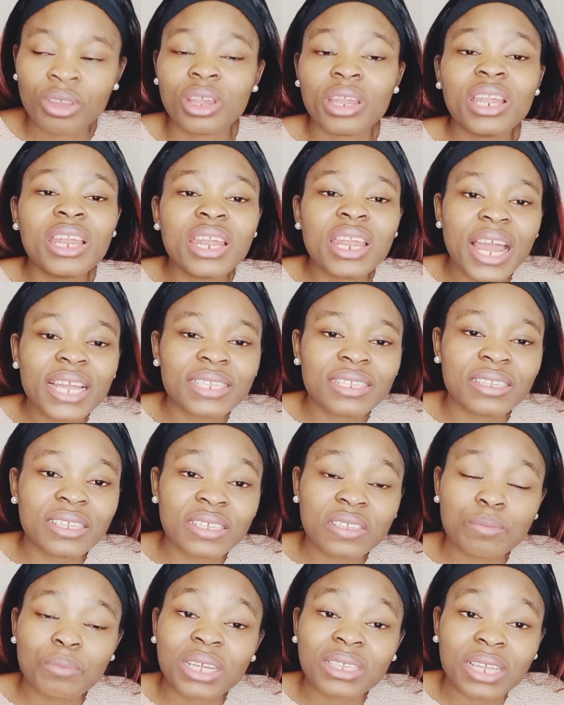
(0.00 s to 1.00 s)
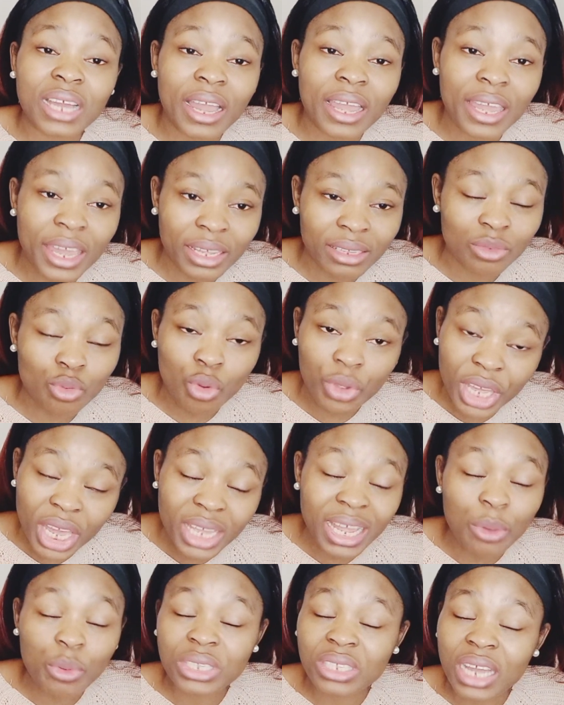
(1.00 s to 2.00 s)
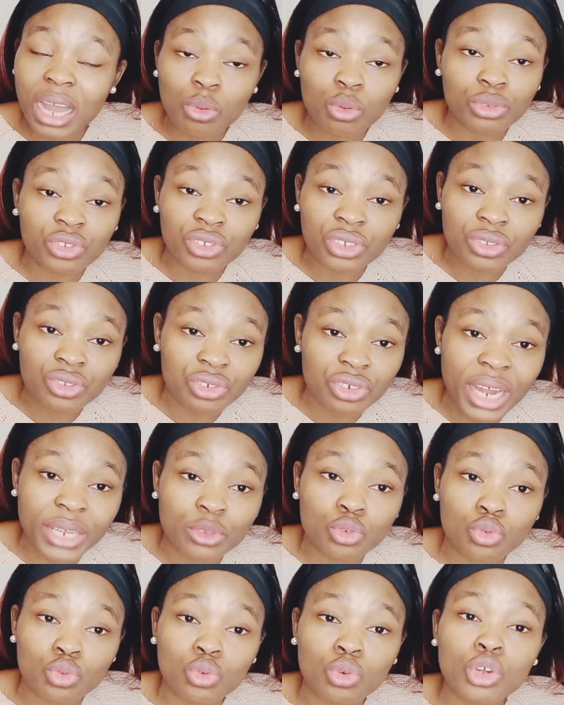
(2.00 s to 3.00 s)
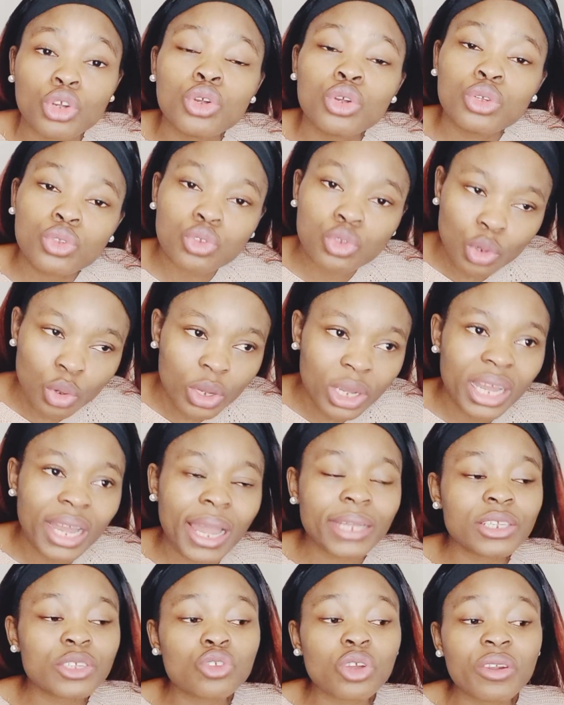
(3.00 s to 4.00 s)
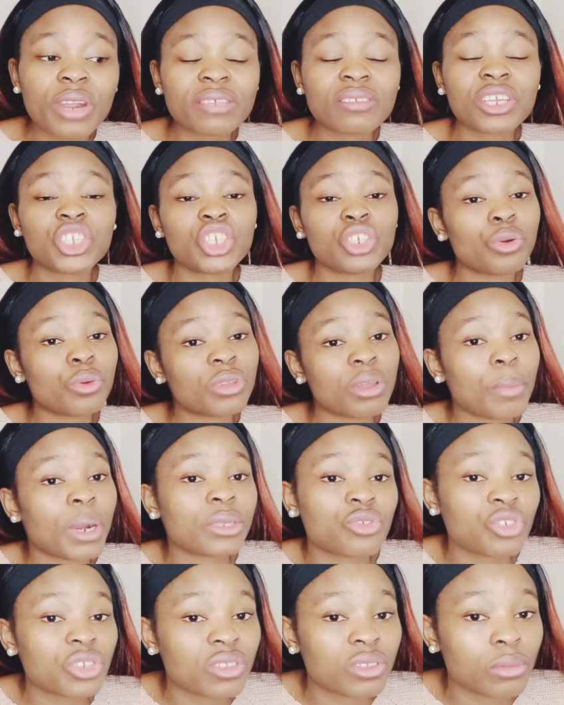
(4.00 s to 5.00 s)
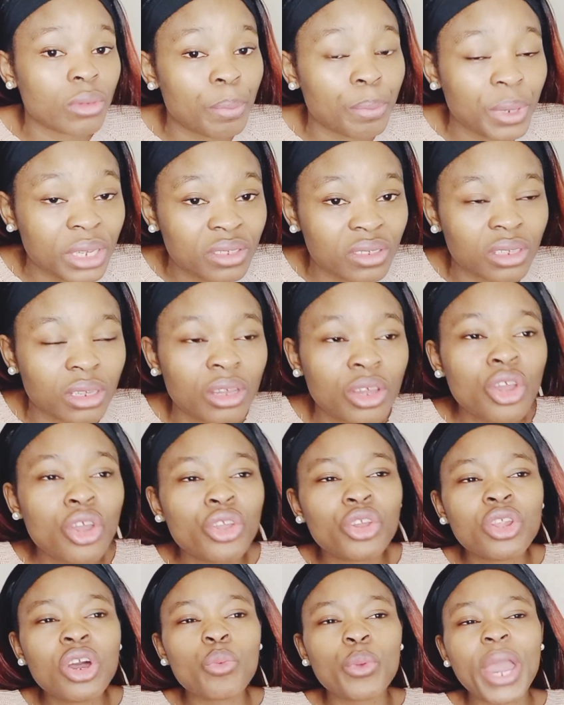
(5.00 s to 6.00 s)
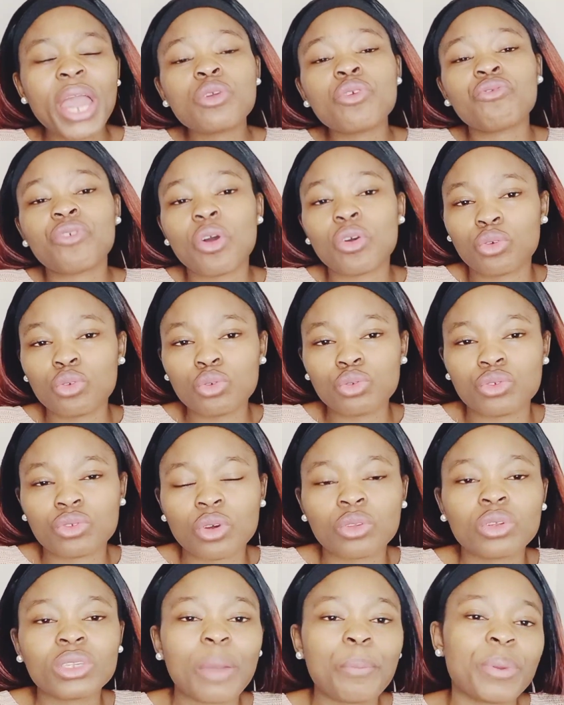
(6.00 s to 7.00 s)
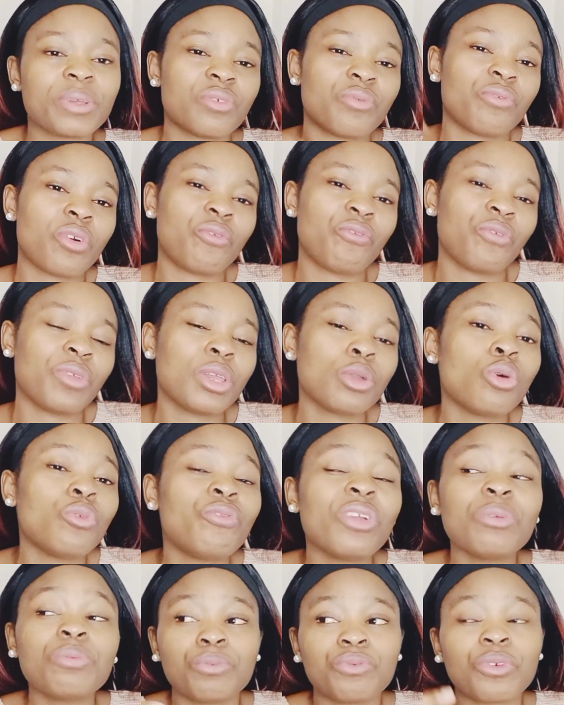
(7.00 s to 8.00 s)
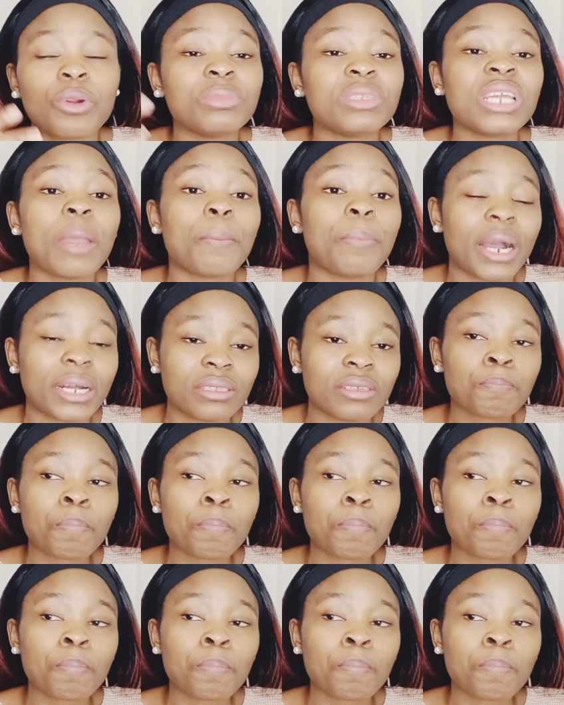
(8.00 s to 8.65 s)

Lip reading: Let this matter end. Okay, now wait, I will still try to talk. Editorial say she know the matrix person. You know, where you for good, another person for you will feel from there bad.